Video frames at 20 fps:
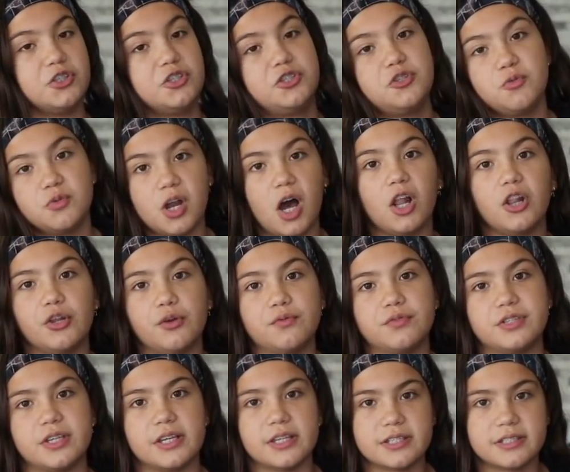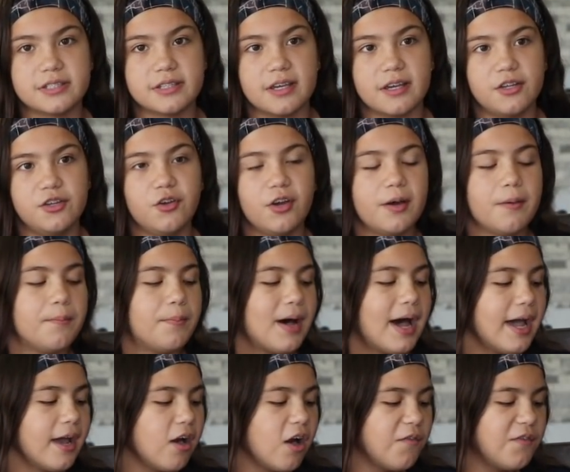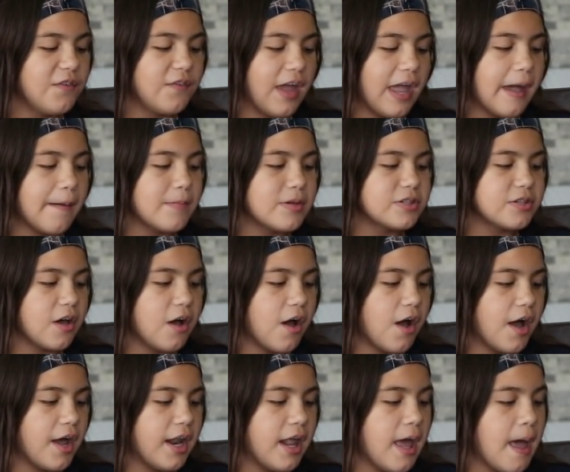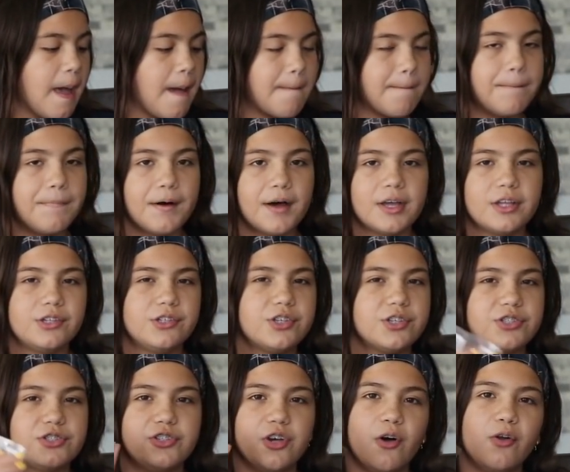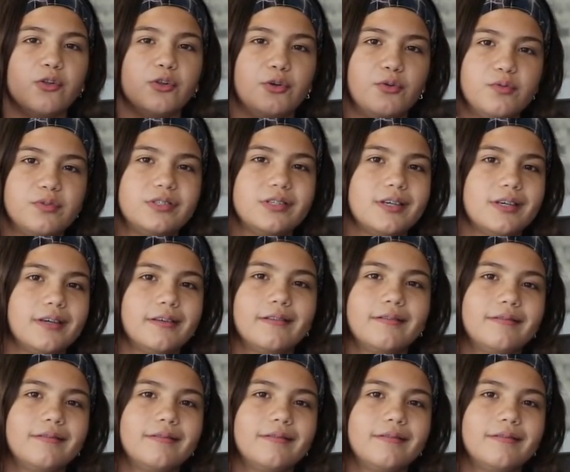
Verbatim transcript: do not lose this. You can buy it off of Amazon, but just don't lose it.